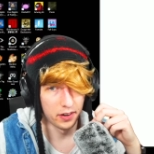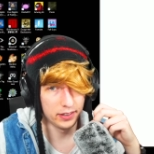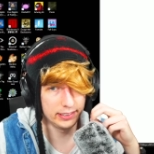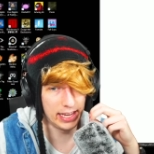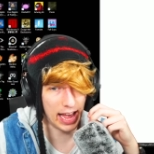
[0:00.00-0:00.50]

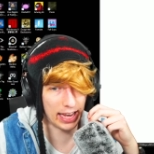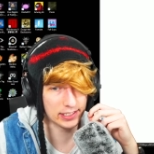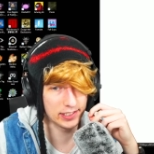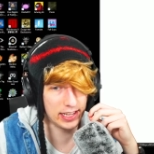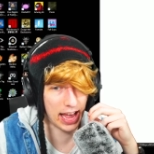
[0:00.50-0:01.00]

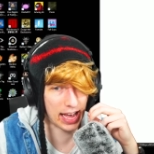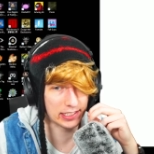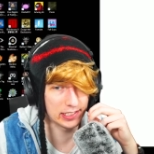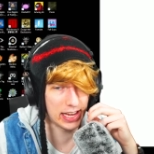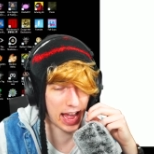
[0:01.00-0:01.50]
Yes,
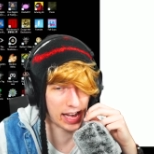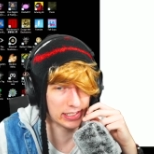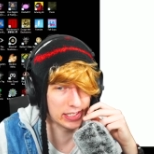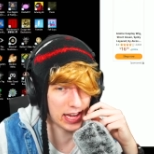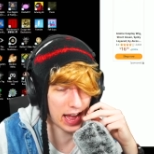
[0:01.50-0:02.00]
yes,
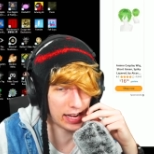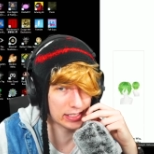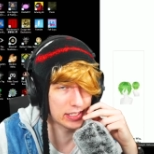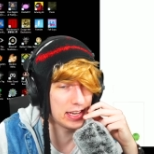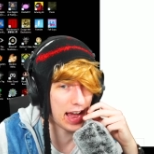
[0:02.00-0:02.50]
yes,
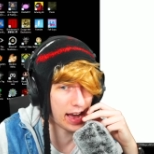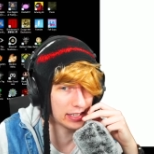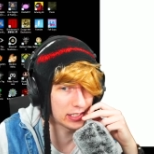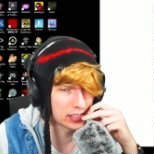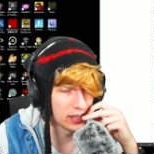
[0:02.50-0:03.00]
yes,
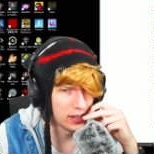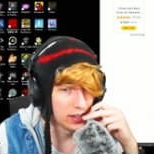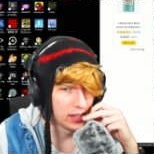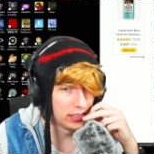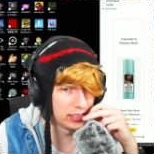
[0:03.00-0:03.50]
yes,
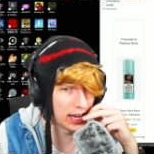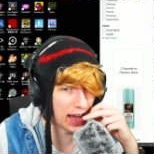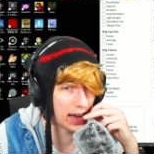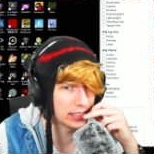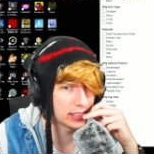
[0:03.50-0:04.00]

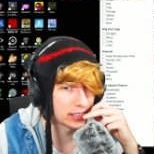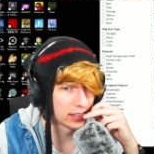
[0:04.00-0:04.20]
yes.